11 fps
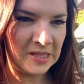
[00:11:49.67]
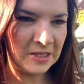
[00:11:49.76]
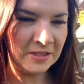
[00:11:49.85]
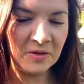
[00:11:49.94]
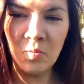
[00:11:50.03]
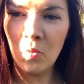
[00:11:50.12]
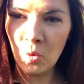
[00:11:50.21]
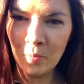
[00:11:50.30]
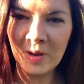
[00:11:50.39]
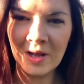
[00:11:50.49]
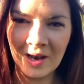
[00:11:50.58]
some
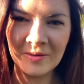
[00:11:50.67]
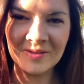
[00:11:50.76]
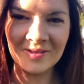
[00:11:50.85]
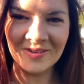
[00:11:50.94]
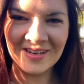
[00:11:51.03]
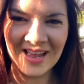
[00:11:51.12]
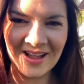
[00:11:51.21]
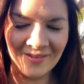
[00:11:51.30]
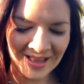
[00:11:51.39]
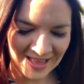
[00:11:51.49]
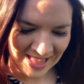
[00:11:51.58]
warm clothes on now
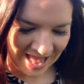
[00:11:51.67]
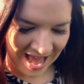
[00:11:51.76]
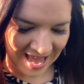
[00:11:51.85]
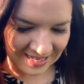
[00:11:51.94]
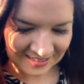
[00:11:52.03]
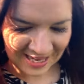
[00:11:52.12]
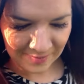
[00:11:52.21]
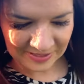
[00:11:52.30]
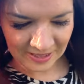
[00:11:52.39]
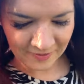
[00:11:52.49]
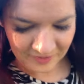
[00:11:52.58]
and get
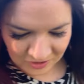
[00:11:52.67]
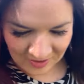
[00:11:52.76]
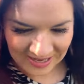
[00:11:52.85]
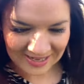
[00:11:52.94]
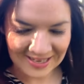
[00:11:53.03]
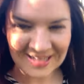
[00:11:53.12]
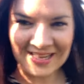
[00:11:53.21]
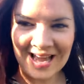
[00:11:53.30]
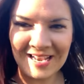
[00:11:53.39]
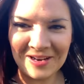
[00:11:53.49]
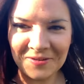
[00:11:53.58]
myself a drink
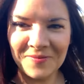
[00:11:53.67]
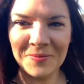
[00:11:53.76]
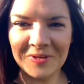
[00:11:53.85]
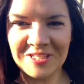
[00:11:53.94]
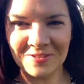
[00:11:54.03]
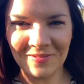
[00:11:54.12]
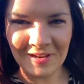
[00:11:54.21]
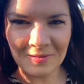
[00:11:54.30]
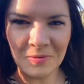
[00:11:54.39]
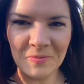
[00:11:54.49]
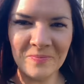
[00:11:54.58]
and look forward to our
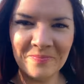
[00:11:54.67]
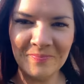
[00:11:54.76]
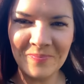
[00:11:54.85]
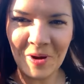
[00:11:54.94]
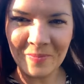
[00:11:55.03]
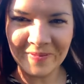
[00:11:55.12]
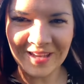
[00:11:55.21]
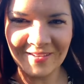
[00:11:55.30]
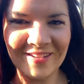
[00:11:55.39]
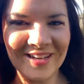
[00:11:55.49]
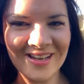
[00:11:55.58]
little
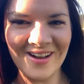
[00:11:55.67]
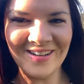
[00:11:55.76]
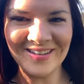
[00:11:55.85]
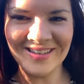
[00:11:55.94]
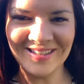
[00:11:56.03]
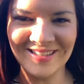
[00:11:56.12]
barbecue in the garden.